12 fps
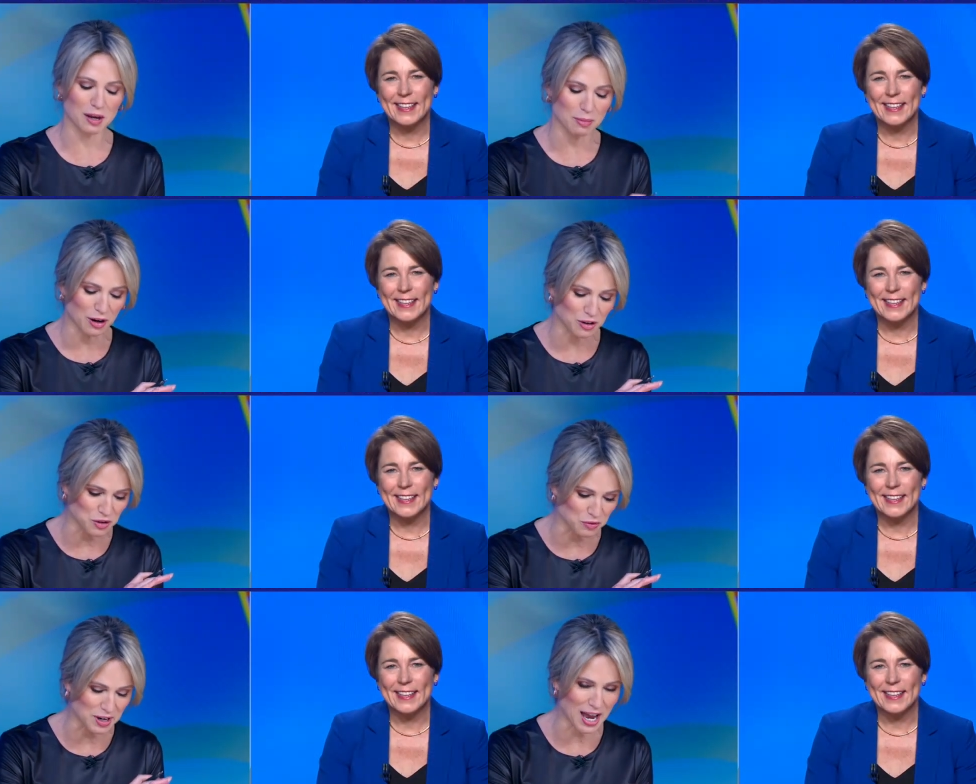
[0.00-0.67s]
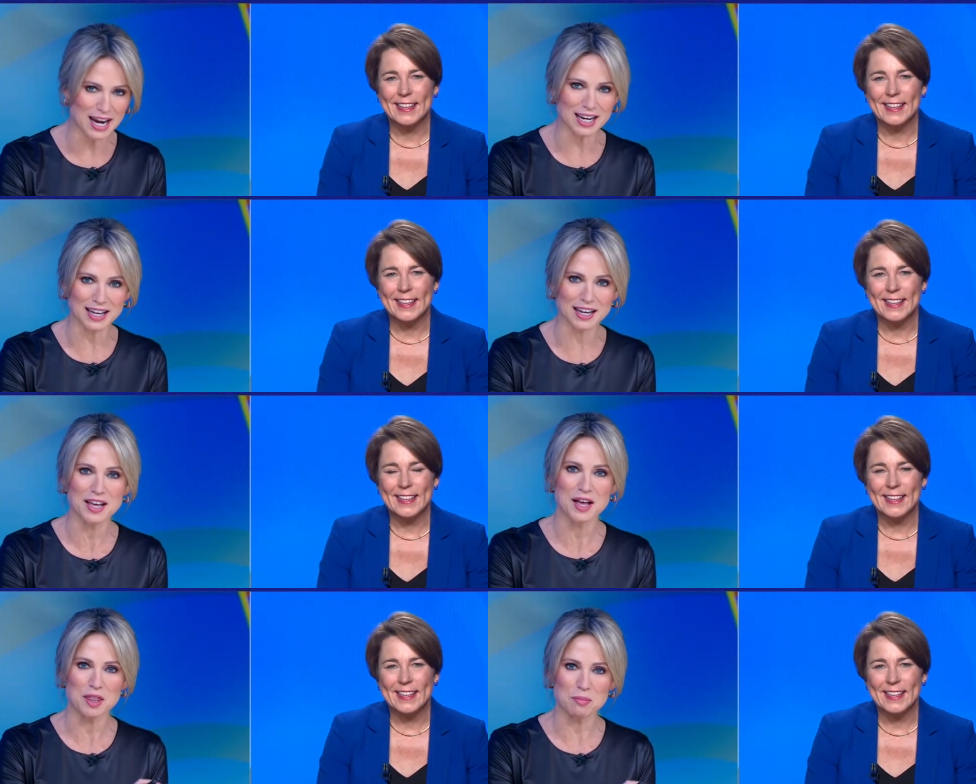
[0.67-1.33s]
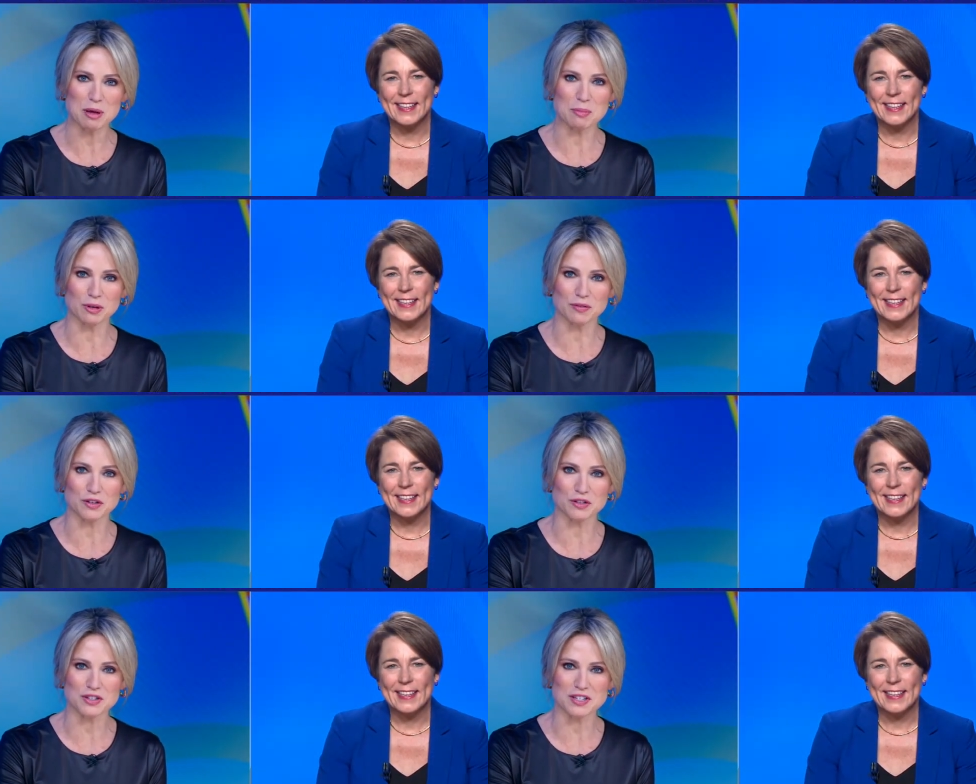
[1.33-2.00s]
Speaker 1: about uniting the people of
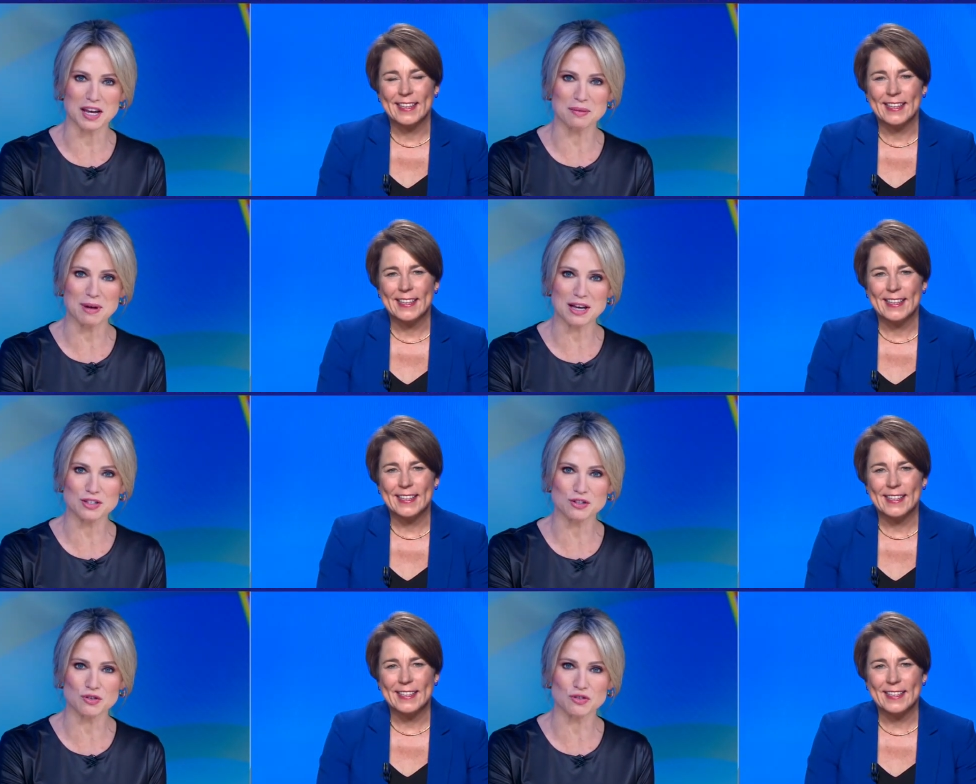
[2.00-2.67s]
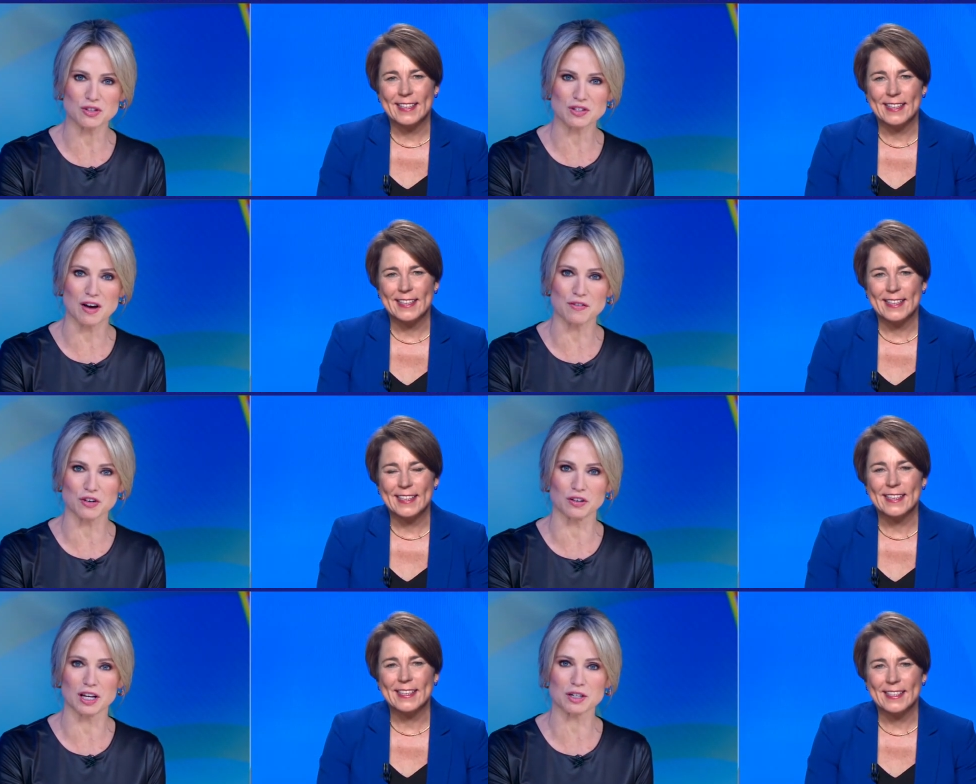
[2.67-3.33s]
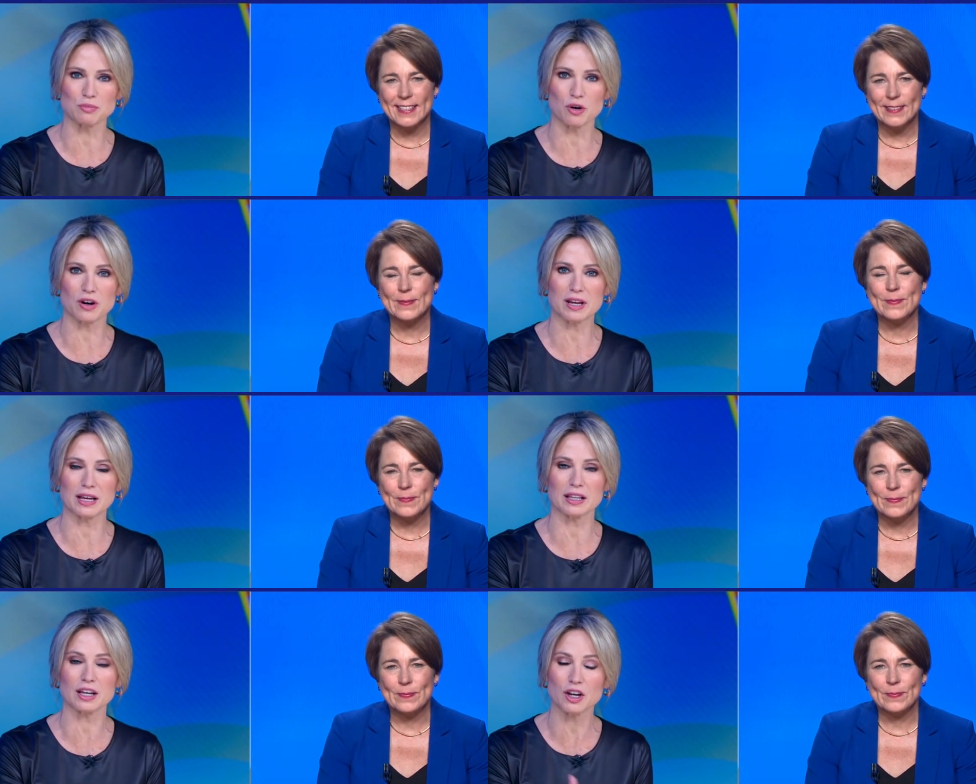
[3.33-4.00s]
your state. Massachusetts Governor-elect Maura
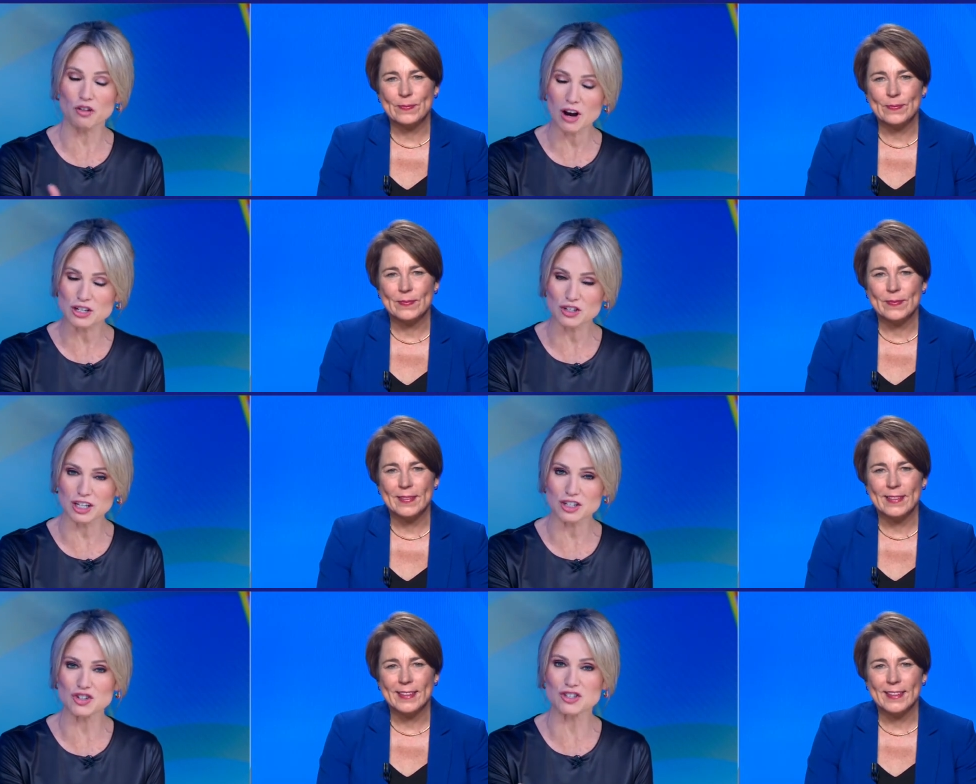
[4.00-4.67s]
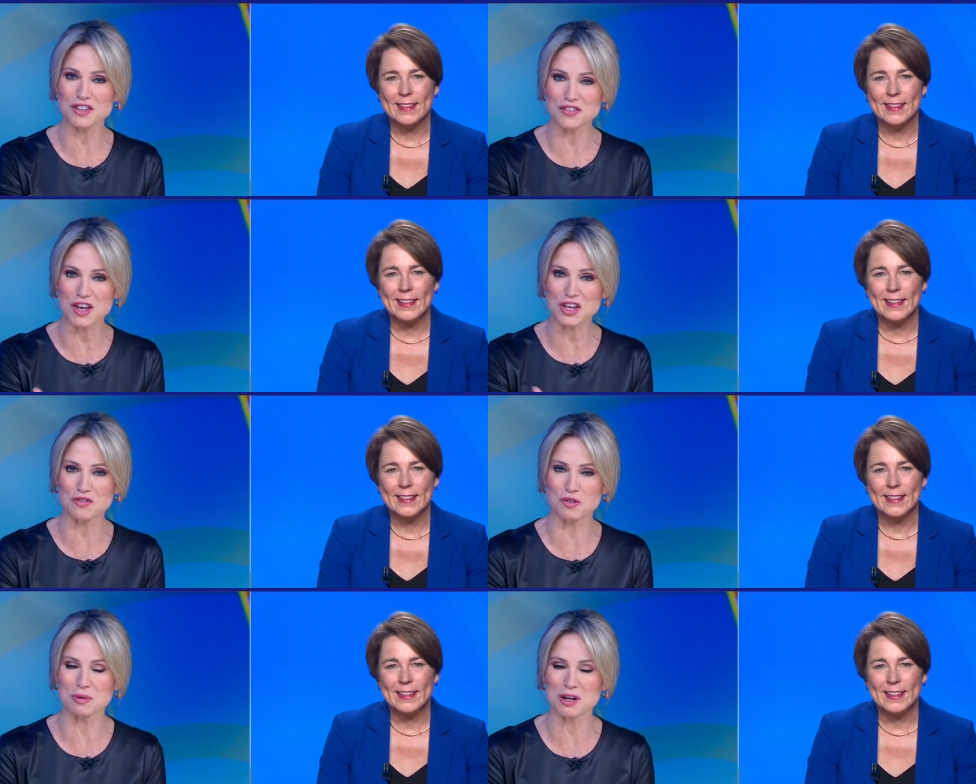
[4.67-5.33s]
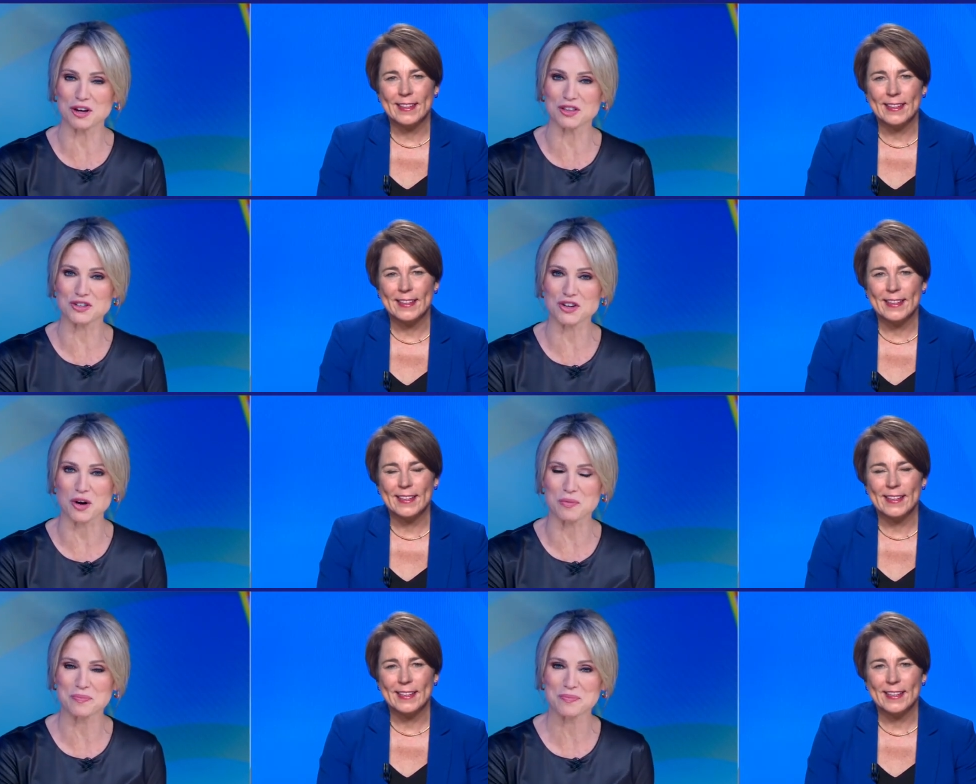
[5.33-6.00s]
Healey, congratulations and thank you for being on the
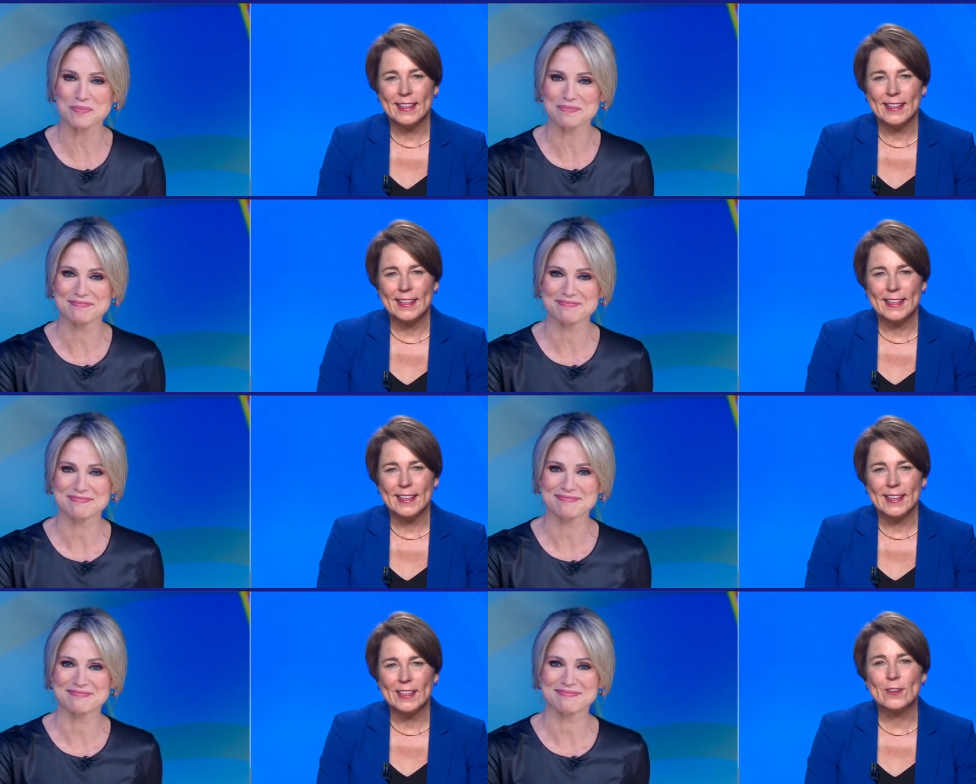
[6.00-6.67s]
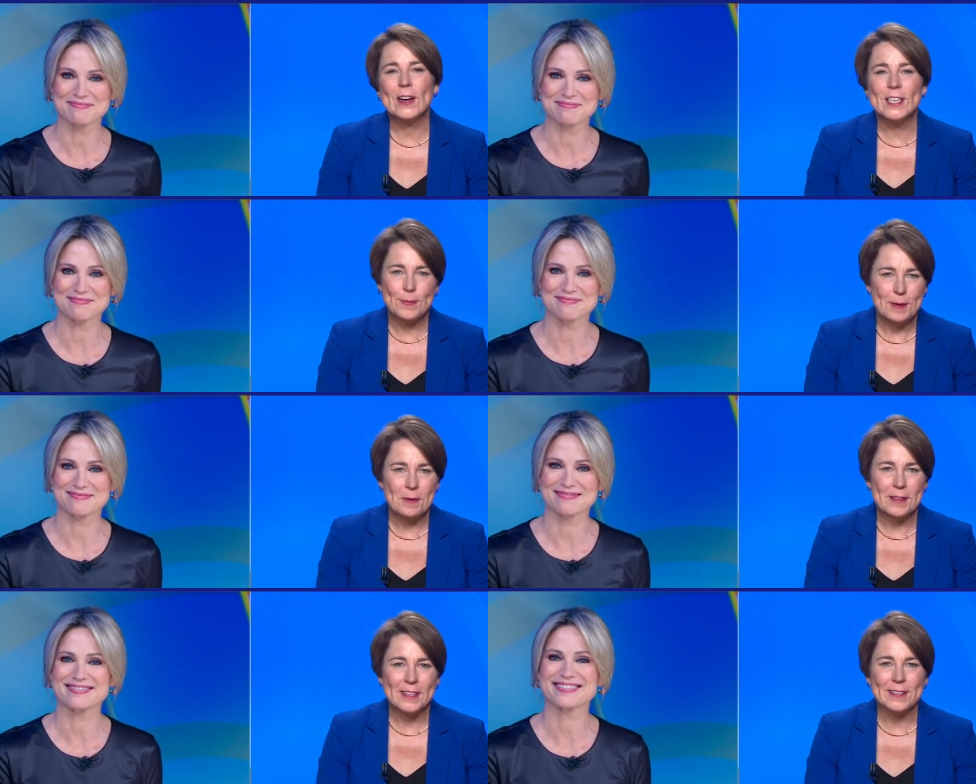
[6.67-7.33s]
show.
Speaker 2: Great to be with